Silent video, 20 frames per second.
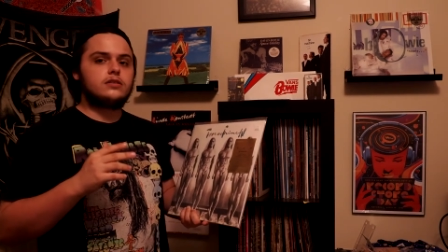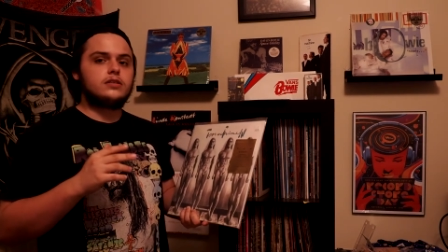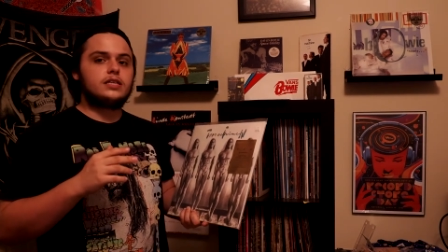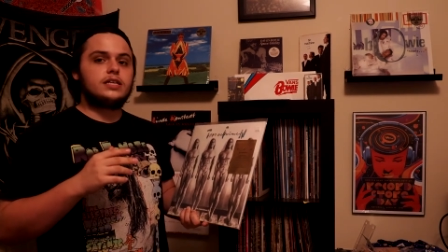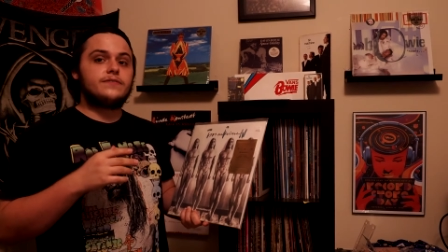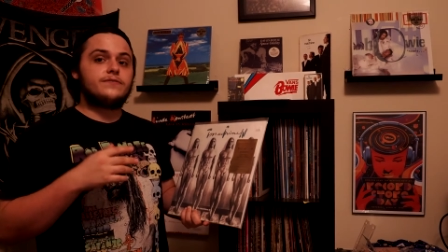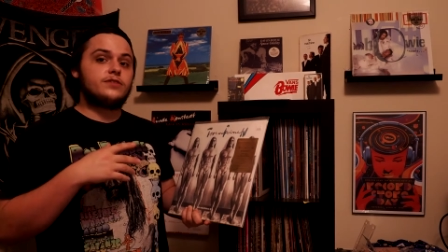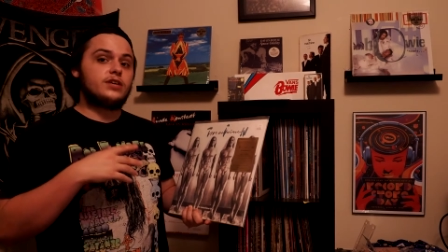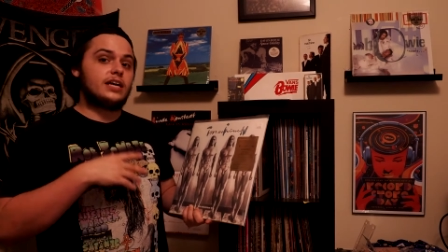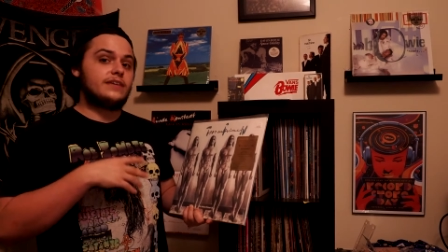
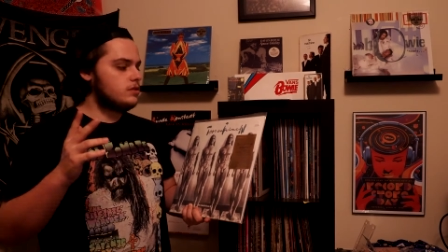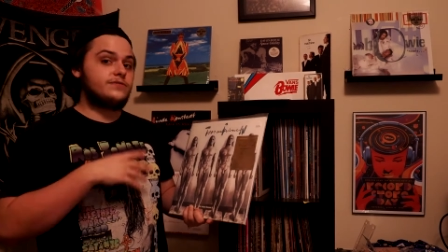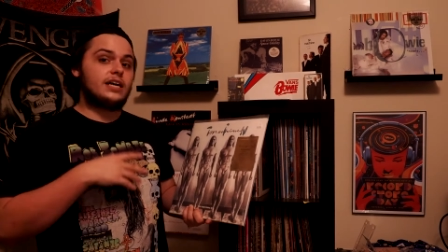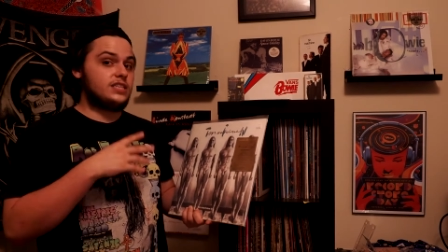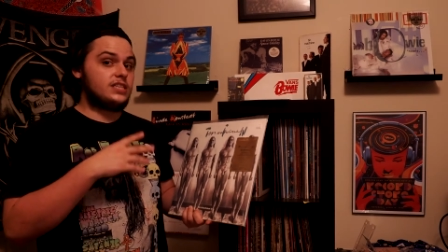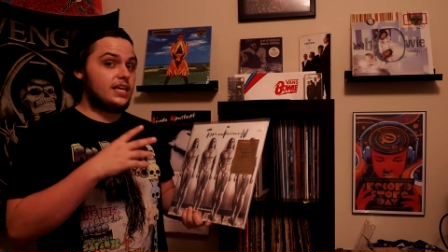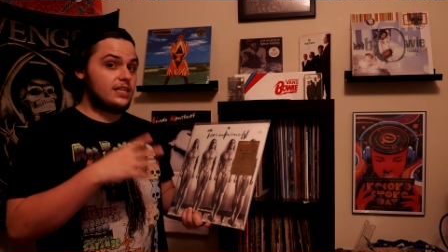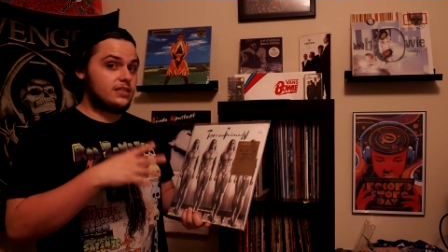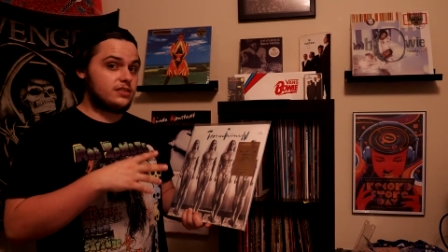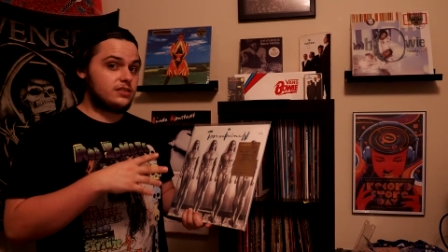If you have
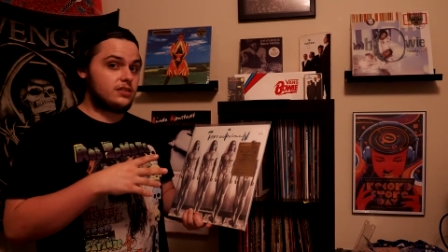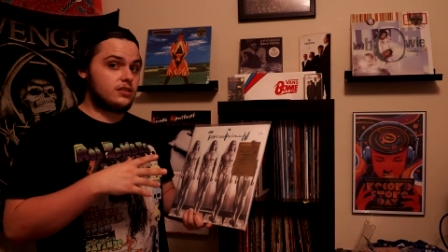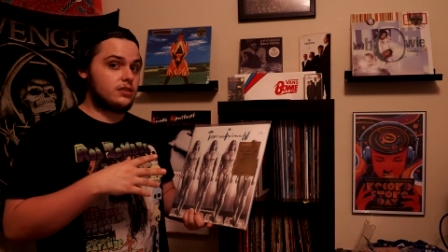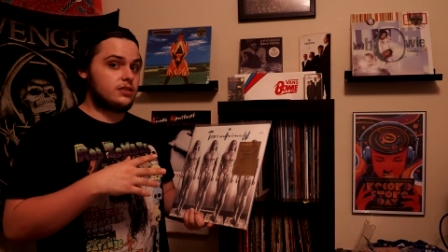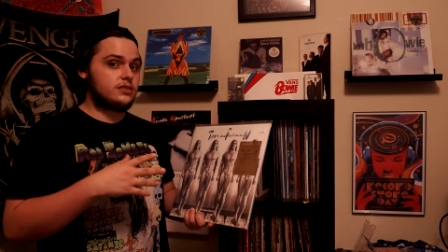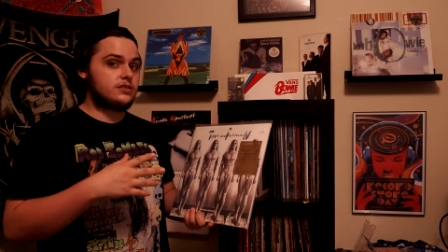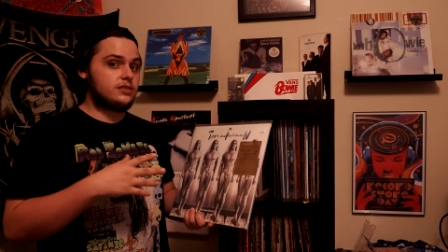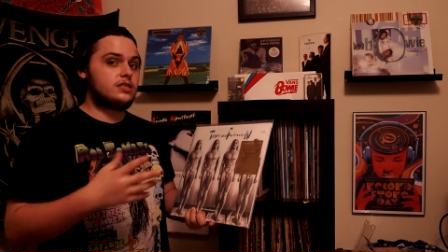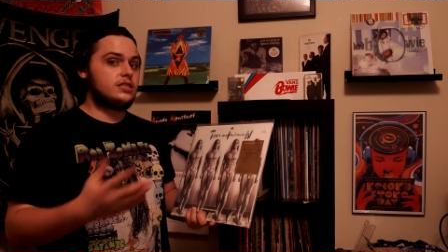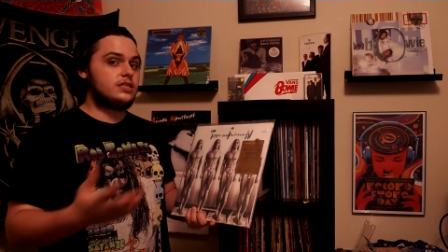yet to
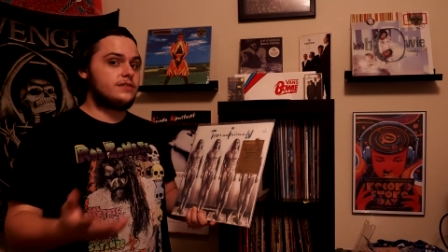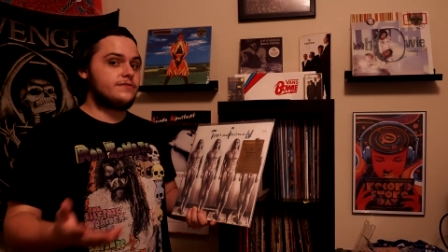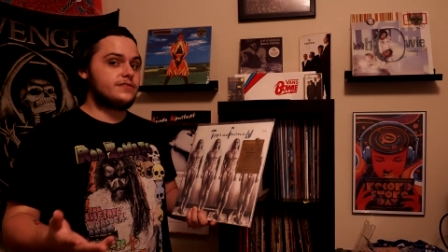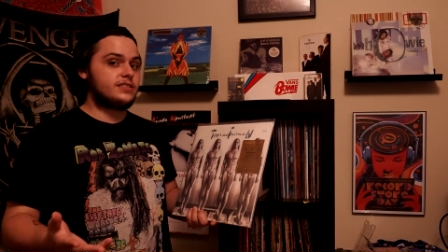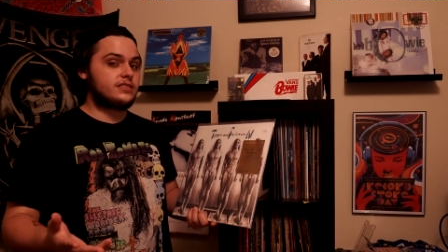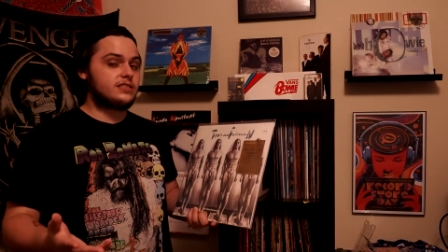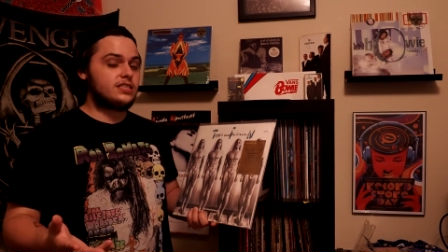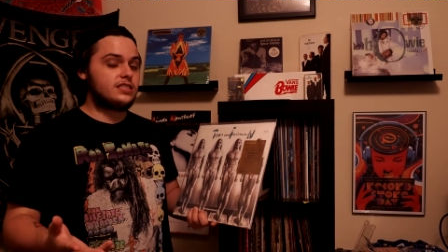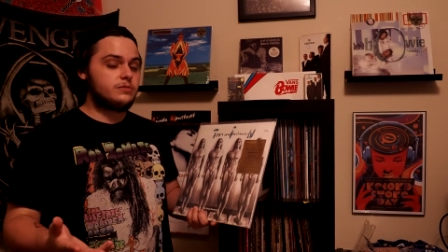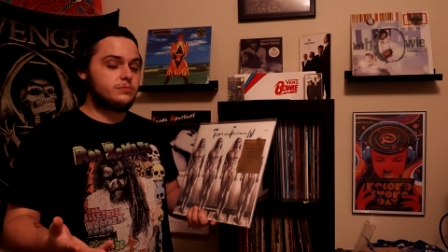listen to any of
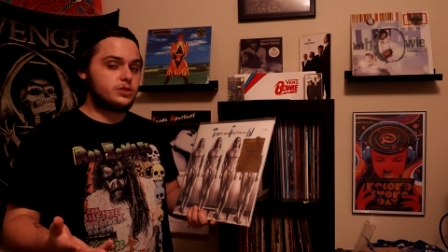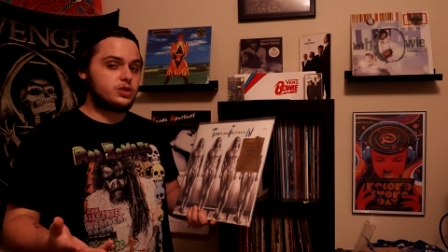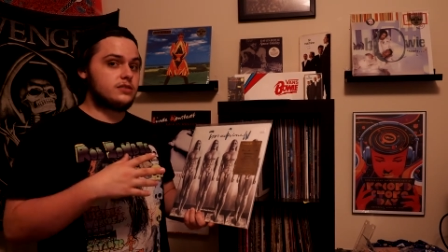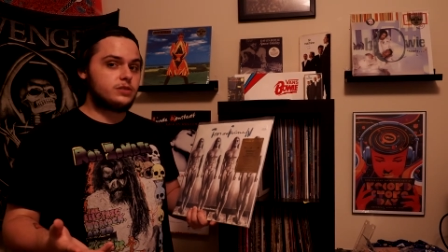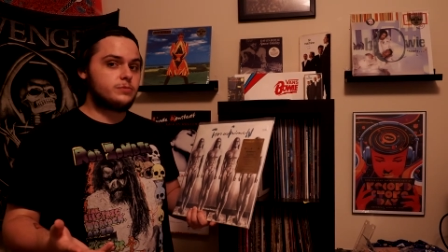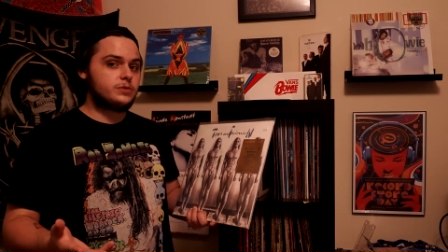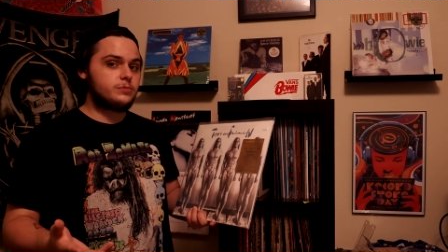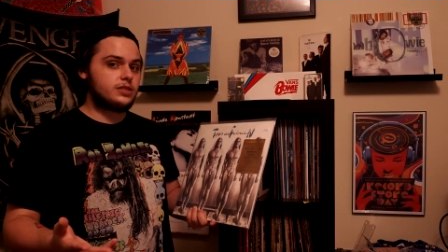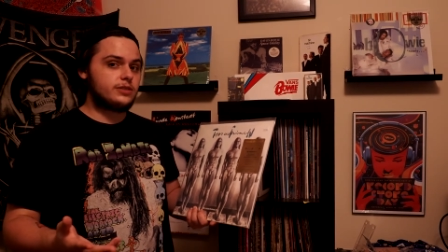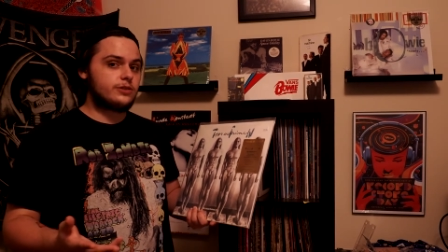his Tin Machine
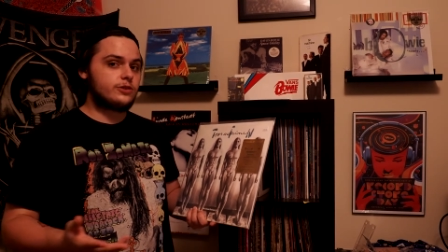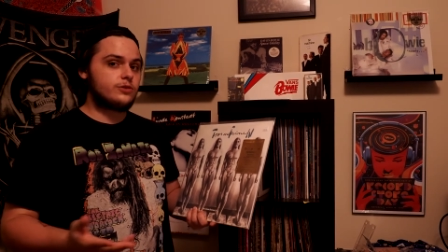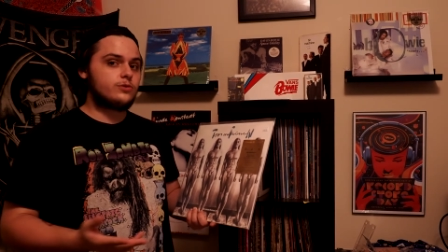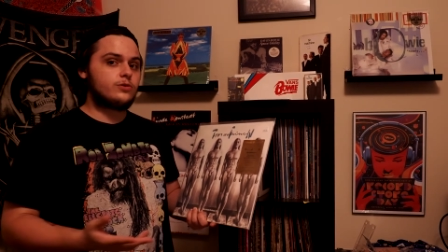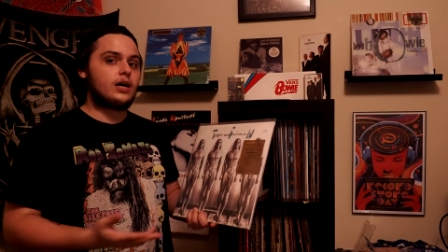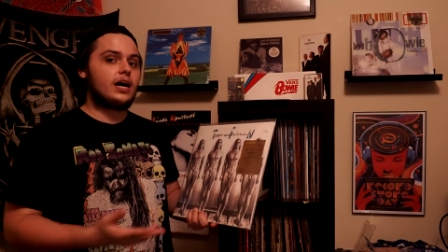material,